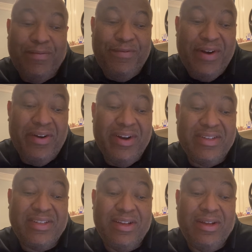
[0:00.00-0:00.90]

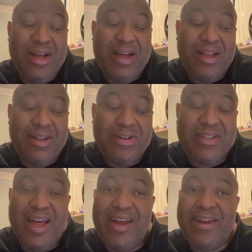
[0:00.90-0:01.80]
fairness looks
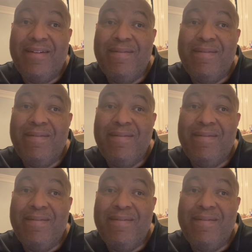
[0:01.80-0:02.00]
like,